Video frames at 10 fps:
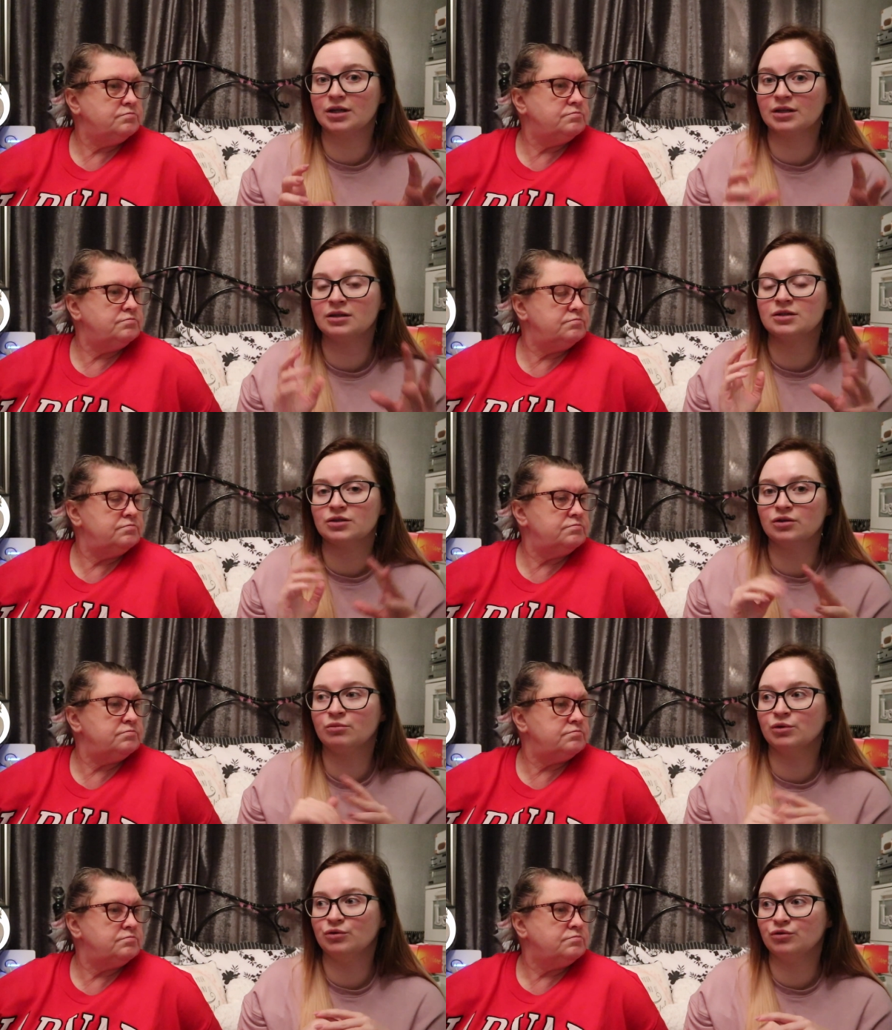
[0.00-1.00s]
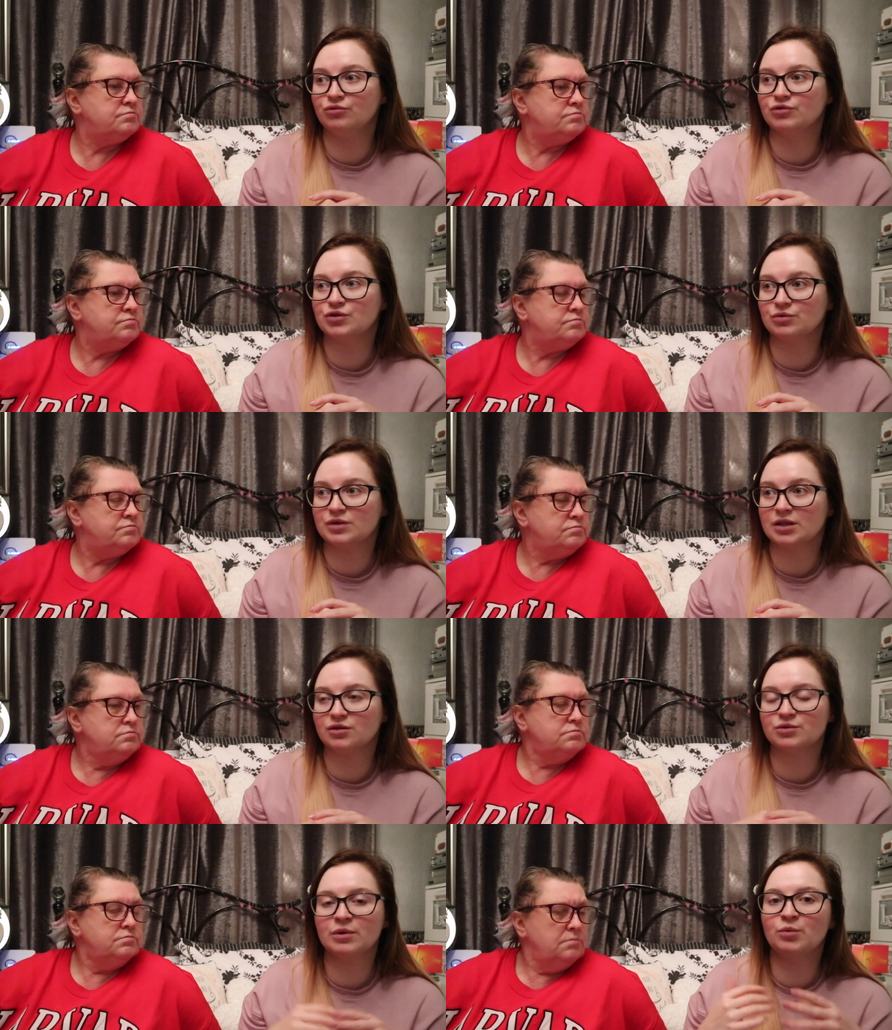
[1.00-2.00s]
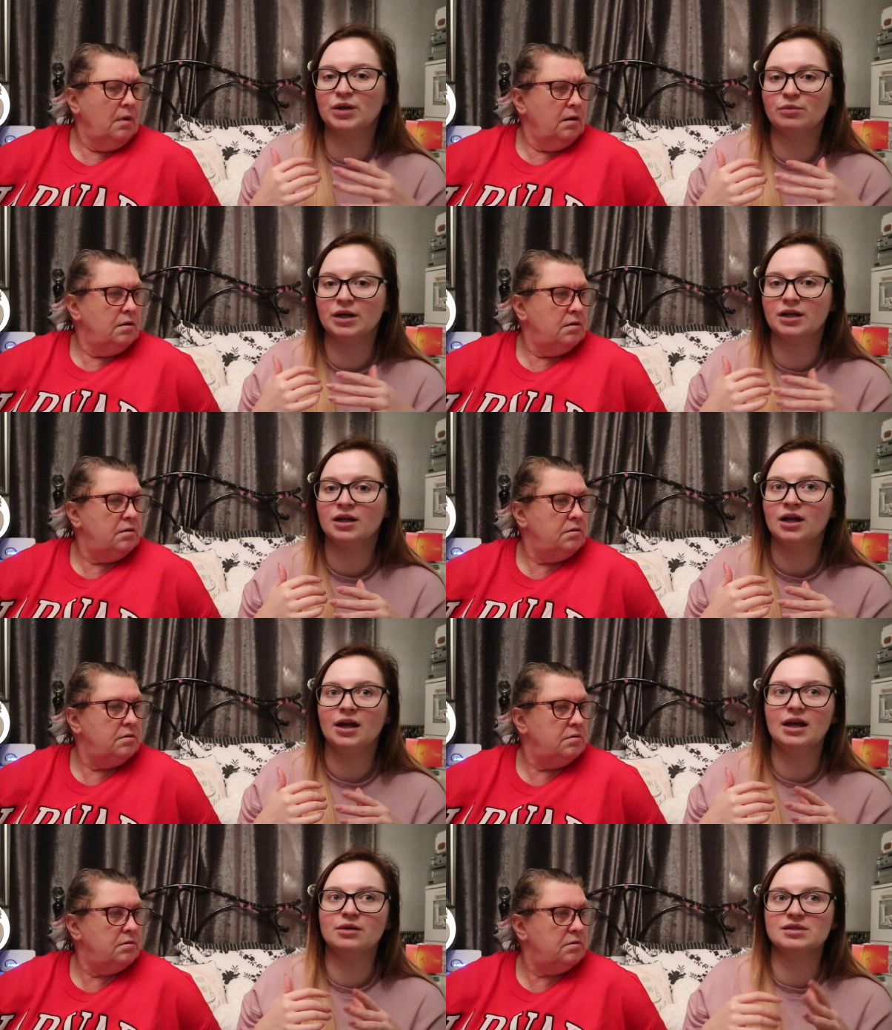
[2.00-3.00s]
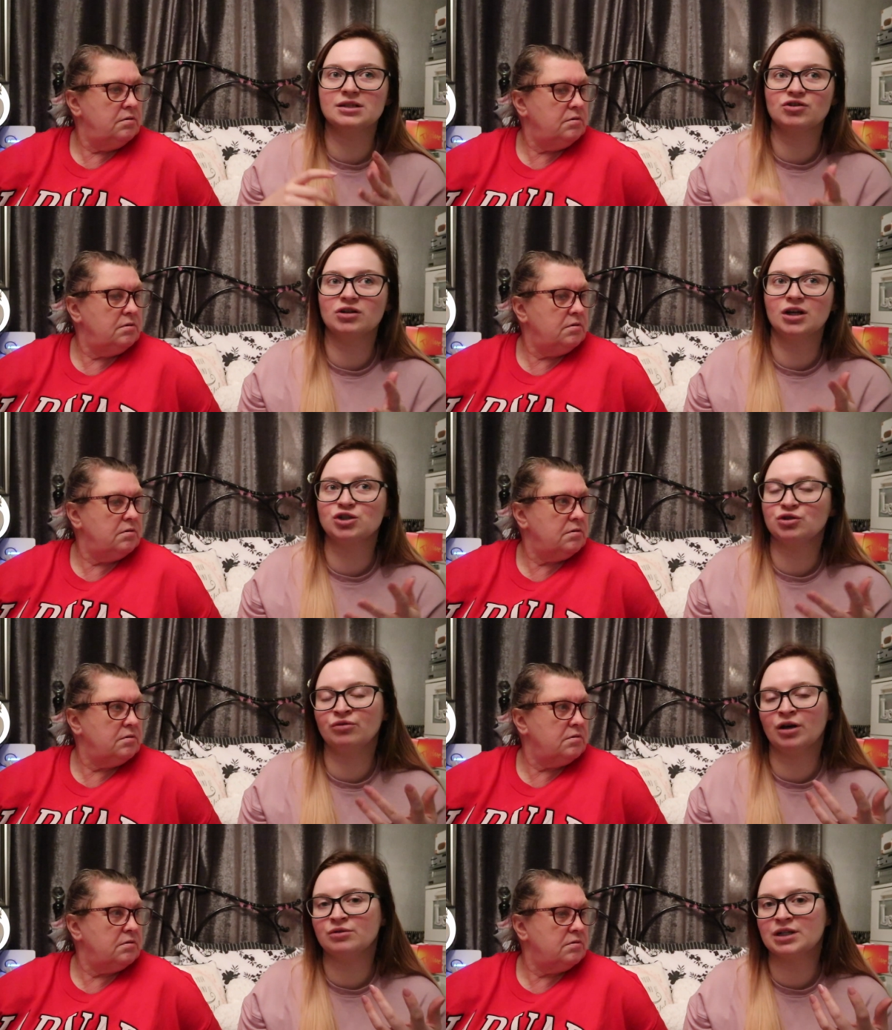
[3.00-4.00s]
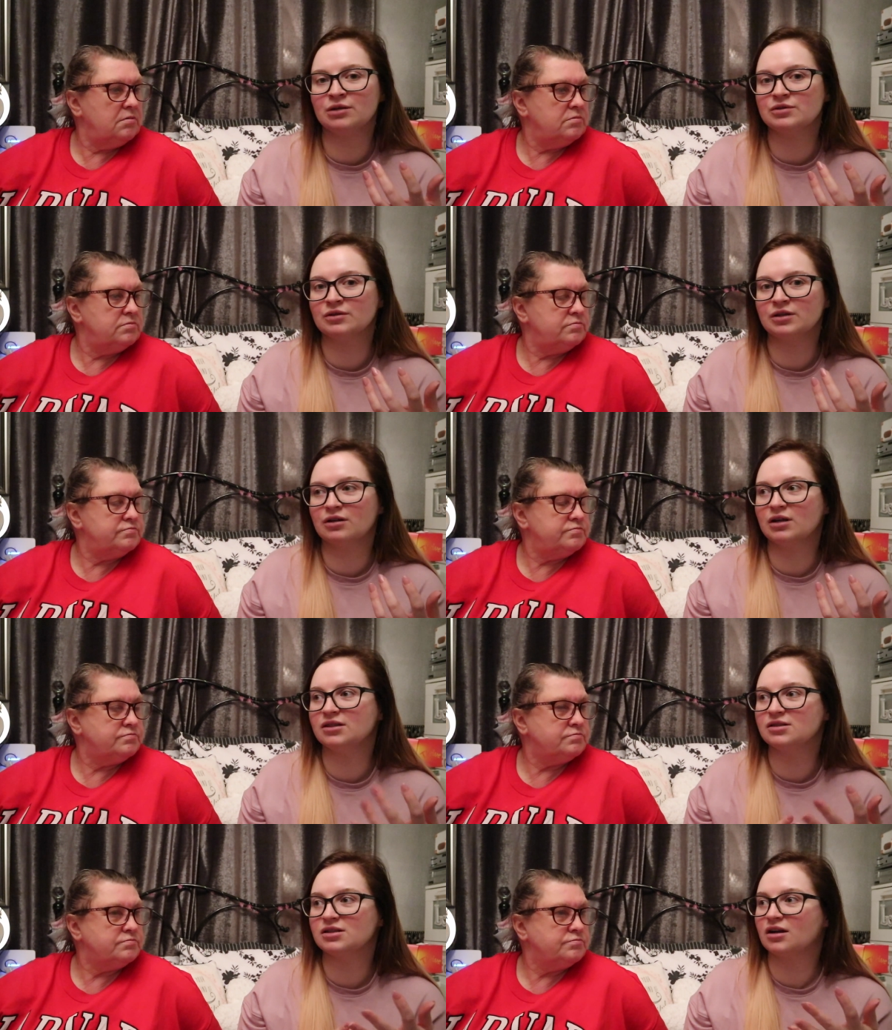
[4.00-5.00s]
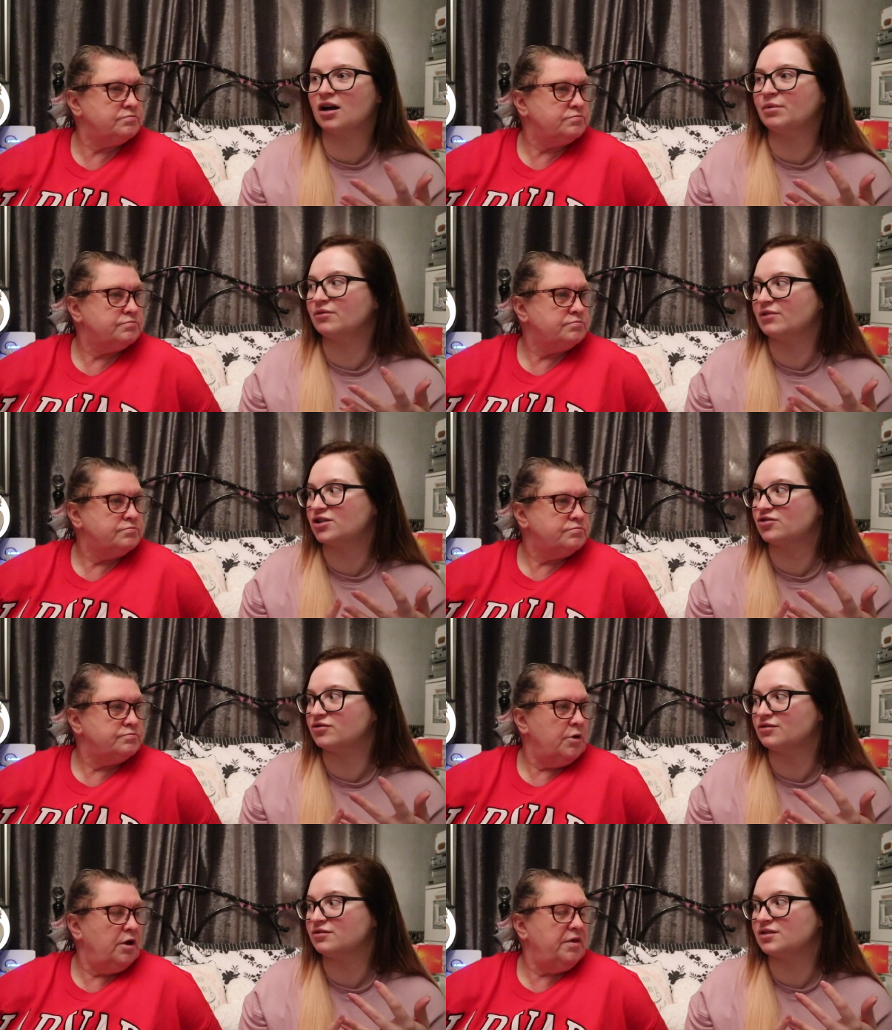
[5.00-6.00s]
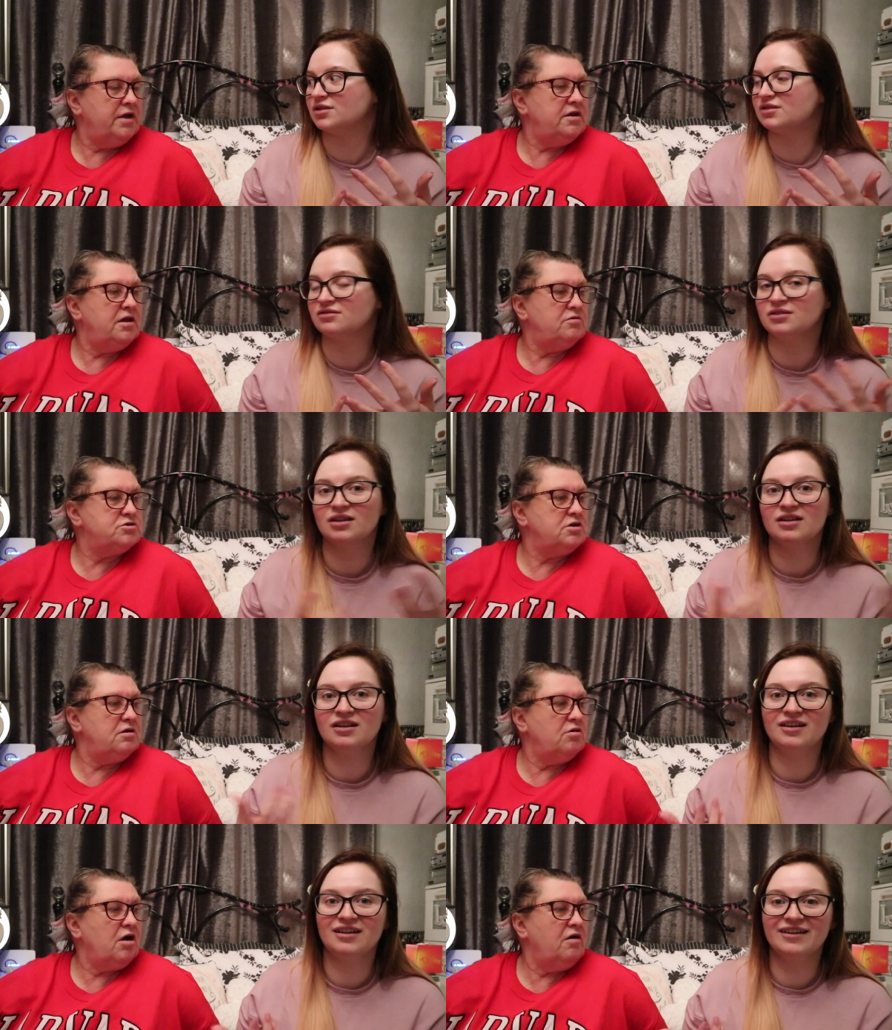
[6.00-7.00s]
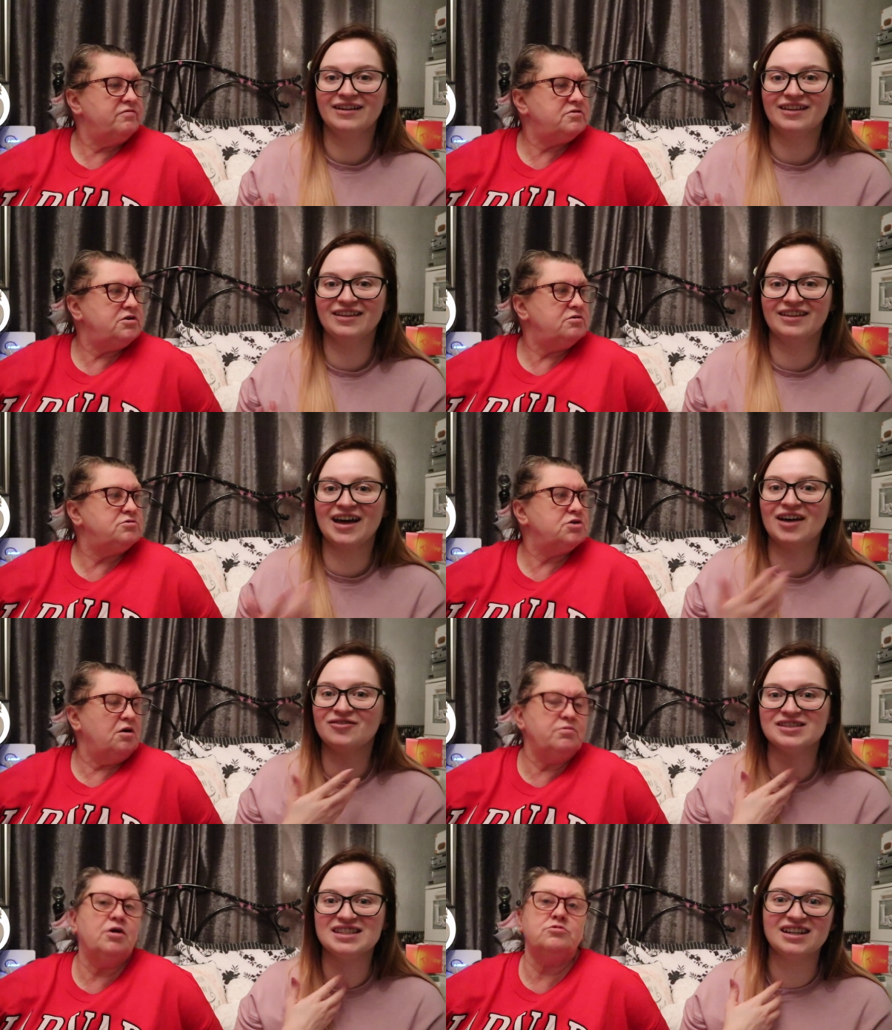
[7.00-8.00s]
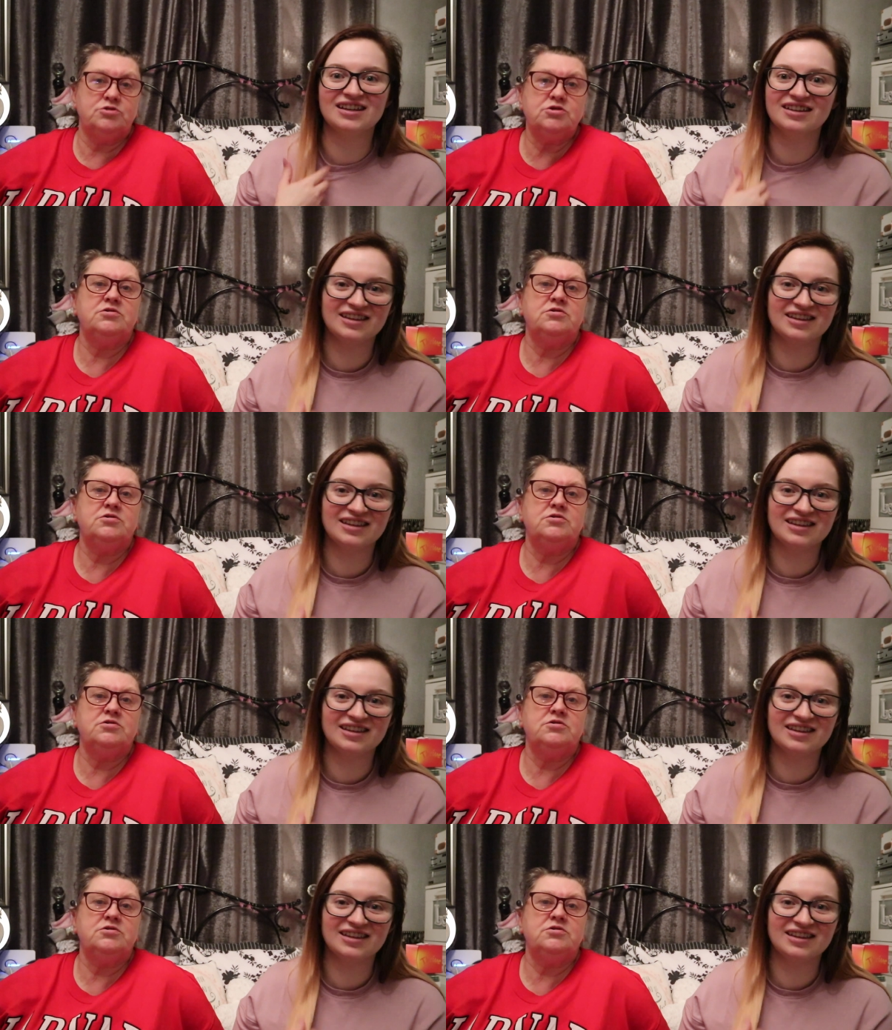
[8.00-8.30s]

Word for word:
Speaker 1: I think there's a lot more new resorts there because when we went, it was literally like two hotels on the island and a couple of restaurants. And, and they used to look after you. That was notch. it.